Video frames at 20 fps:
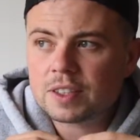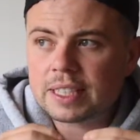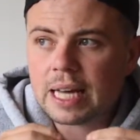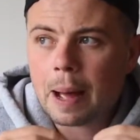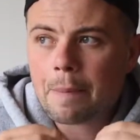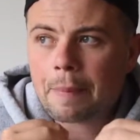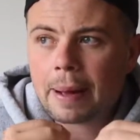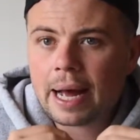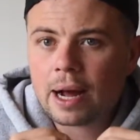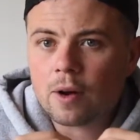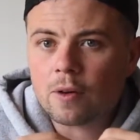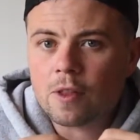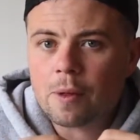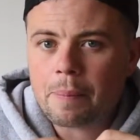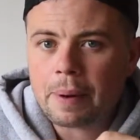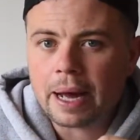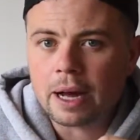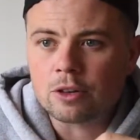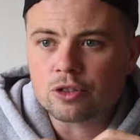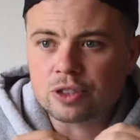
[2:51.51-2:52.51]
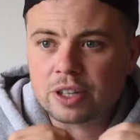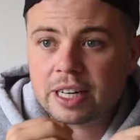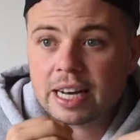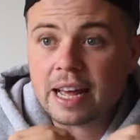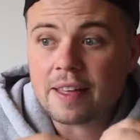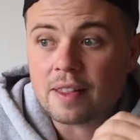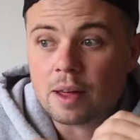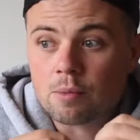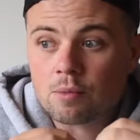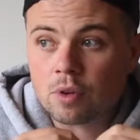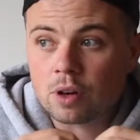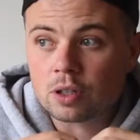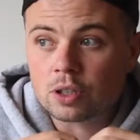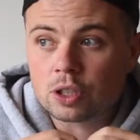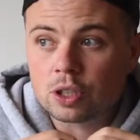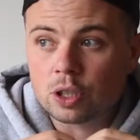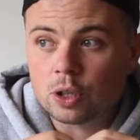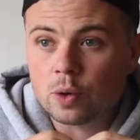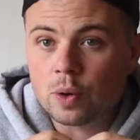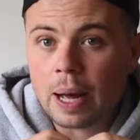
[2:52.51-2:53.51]
sat back on the boundary and let them run
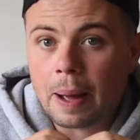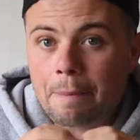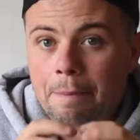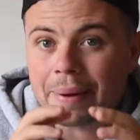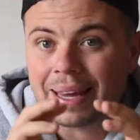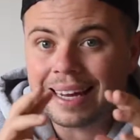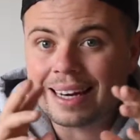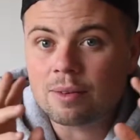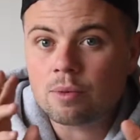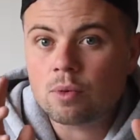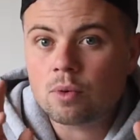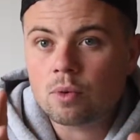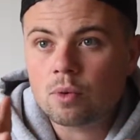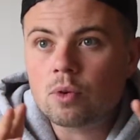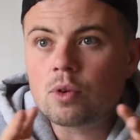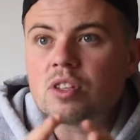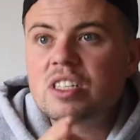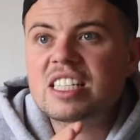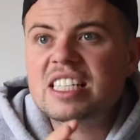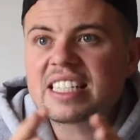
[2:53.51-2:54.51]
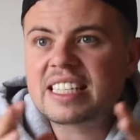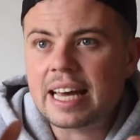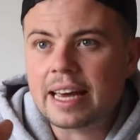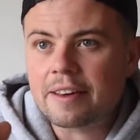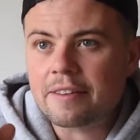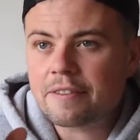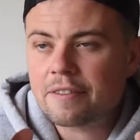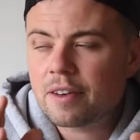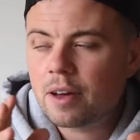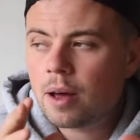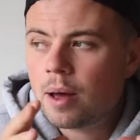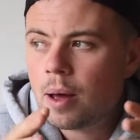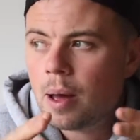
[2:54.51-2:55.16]
2 and been safe.